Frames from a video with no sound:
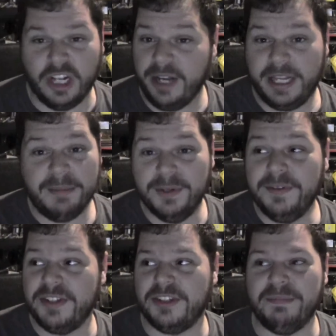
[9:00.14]
line kept
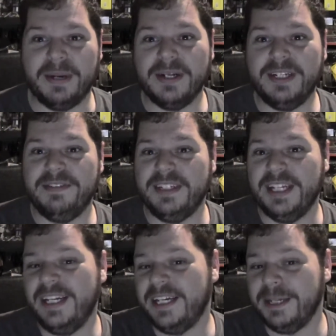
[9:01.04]
moving, so you barely even
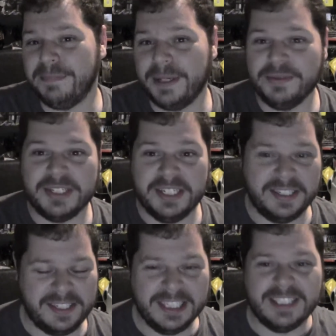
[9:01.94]
needed it. But it was
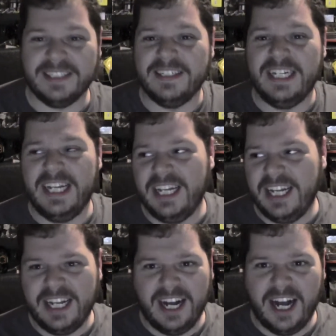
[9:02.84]
in, still
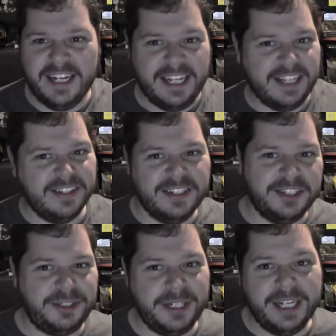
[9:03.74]
a neat
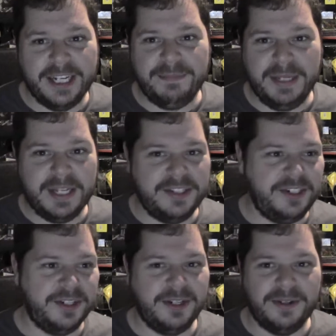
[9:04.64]
little treat, and because
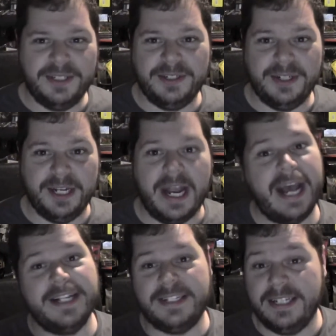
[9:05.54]
you're going to it, it
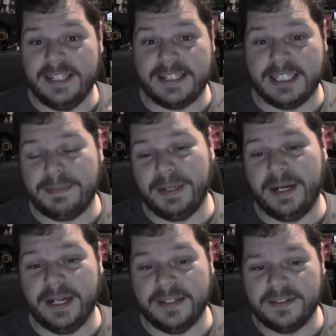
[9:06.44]
adds to this
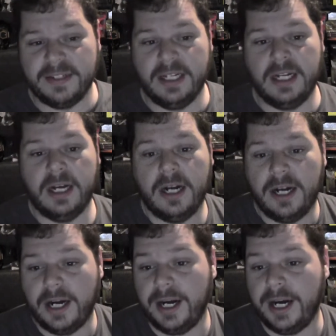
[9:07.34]
experience.
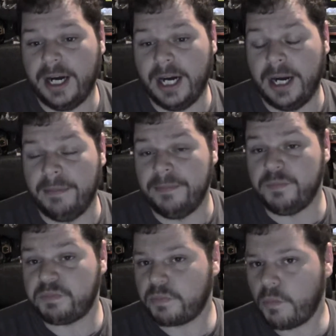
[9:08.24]
Um,